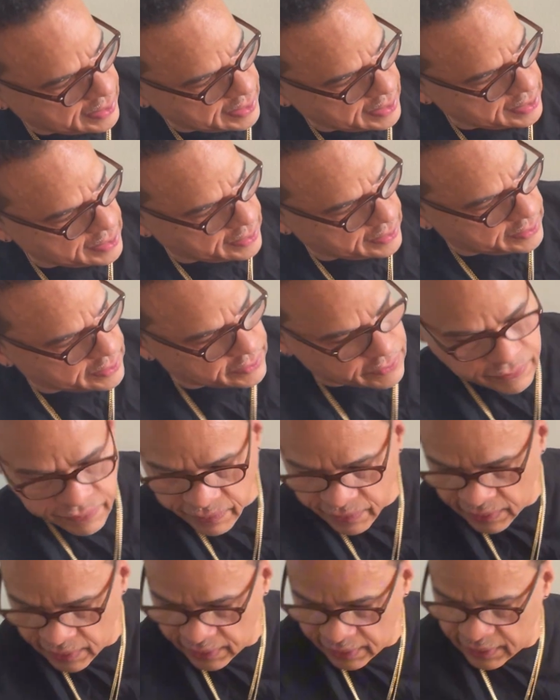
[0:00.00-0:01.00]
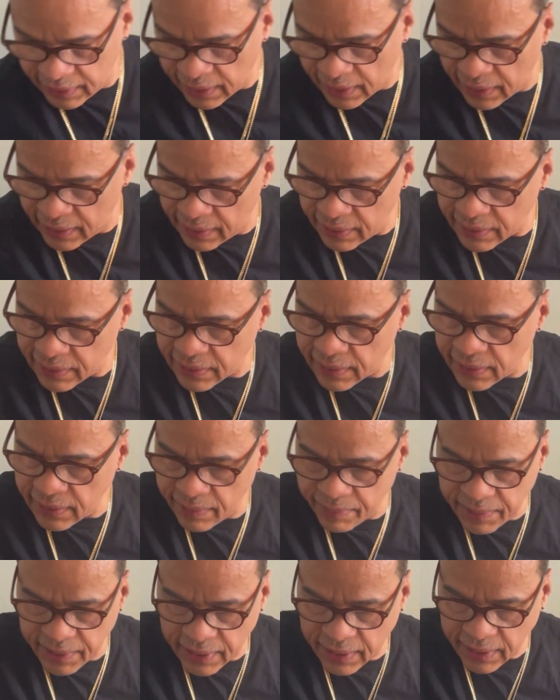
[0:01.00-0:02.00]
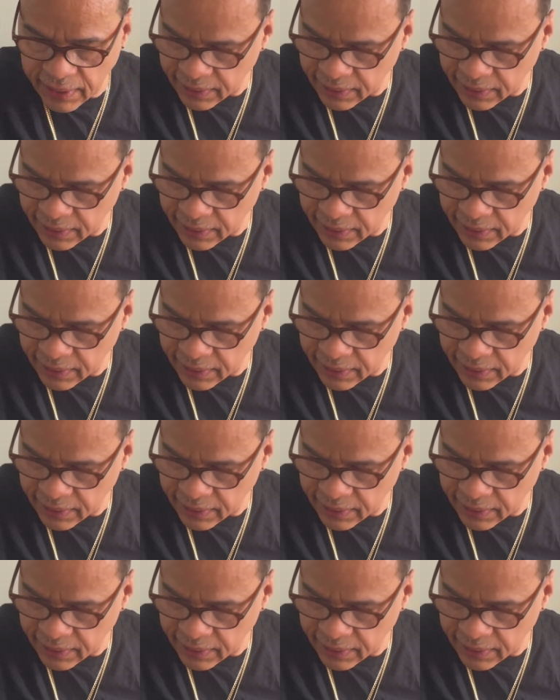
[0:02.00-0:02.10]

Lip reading: that looks really nice. Let me cut